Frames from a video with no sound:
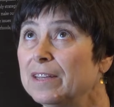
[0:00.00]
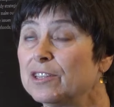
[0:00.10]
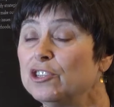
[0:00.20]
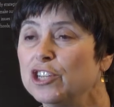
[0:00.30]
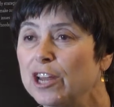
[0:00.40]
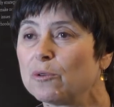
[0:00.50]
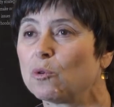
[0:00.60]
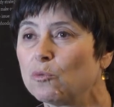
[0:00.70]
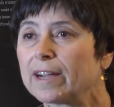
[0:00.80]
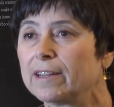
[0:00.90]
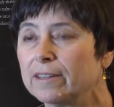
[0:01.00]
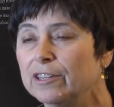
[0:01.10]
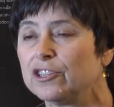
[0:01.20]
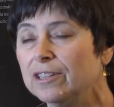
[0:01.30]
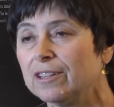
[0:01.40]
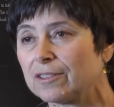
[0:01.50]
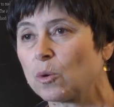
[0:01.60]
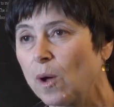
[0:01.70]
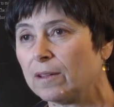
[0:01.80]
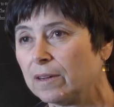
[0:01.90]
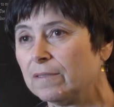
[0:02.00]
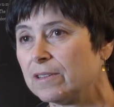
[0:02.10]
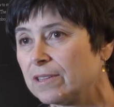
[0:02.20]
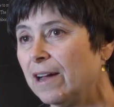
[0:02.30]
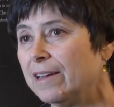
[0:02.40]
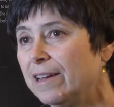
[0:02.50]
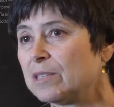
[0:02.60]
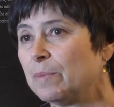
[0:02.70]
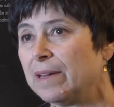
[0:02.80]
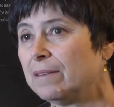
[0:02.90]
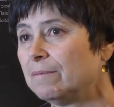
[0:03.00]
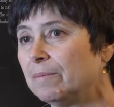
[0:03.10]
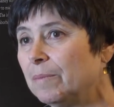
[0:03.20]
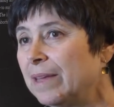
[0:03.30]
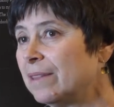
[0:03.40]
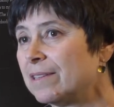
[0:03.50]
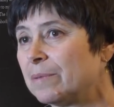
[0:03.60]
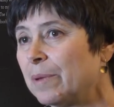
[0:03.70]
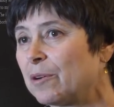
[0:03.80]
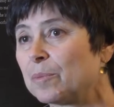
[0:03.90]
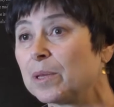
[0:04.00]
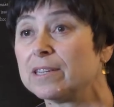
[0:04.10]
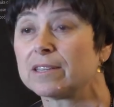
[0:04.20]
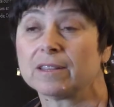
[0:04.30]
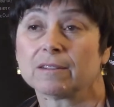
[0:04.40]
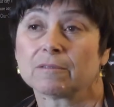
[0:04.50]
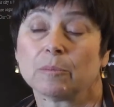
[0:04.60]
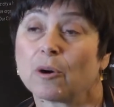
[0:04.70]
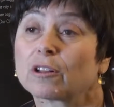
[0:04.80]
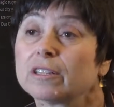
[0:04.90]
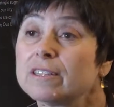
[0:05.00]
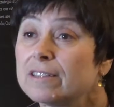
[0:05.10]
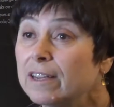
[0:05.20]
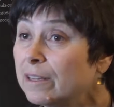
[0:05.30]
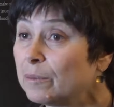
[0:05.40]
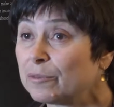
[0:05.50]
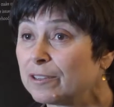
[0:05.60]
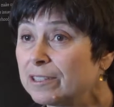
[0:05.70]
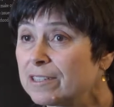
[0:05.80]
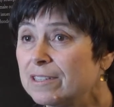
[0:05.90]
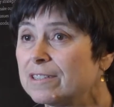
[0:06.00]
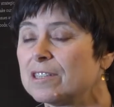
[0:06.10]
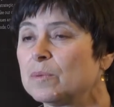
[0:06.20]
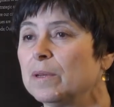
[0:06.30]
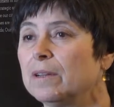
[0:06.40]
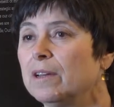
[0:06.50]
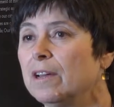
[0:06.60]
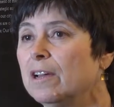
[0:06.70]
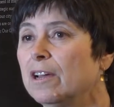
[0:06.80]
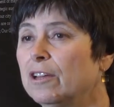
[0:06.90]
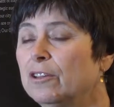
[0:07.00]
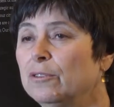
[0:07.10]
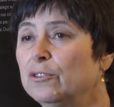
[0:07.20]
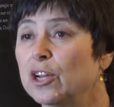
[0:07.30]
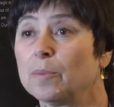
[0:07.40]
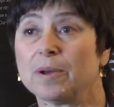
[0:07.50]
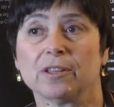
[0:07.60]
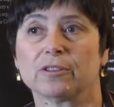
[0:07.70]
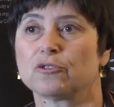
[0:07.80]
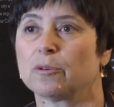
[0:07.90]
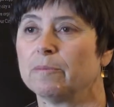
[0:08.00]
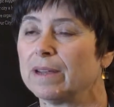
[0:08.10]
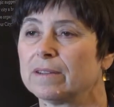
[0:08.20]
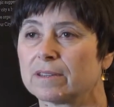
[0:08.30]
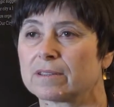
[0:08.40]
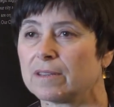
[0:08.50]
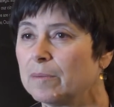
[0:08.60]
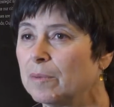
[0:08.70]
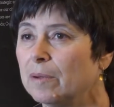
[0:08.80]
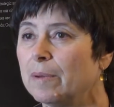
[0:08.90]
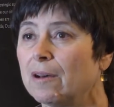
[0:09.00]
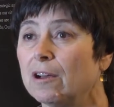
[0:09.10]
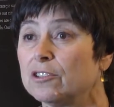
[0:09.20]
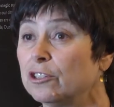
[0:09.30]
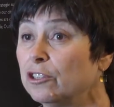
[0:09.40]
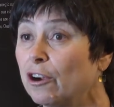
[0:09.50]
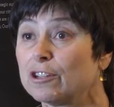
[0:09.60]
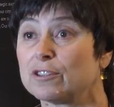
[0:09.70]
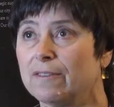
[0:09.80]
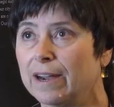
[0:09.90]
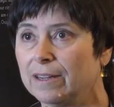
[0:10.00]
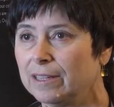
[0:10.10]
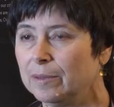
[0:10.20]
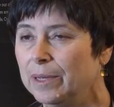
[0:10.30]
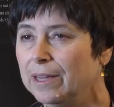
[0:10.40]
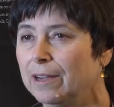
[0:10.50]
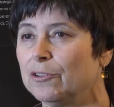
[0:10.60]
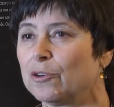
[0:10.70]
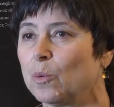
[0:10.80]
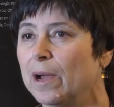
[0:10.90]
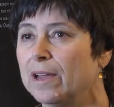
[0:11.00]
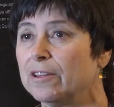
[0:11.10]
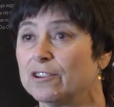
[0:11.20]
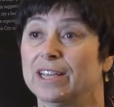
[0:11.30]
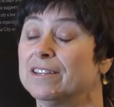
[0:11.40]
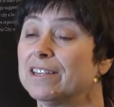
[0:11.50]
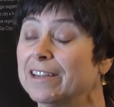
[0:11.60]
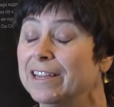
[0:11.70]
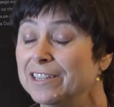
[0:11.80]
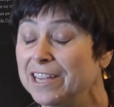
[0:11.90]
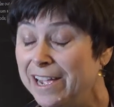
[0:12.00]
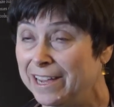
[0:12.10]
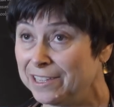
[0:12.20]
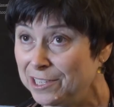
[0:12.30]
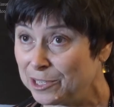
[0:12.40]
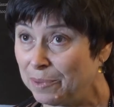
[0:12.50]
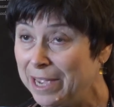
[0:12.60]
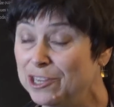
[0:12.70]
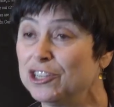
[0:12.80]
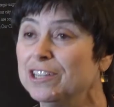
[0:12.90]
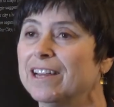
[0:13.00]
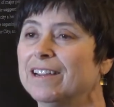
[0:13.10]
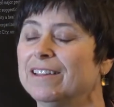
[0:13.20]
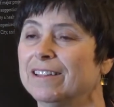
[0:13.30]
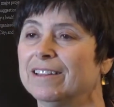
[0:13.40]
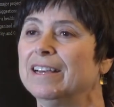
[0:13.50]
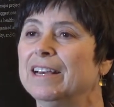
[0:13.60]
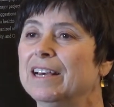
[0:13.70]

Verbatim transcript: is a general recognition that the quality of design has made, made this a better place. I think the Barclays Stadium, for instance, has been a huge help. I think there's tremendous excitement about Hudson Yards finally being underway. There's into, into anticipation that in the,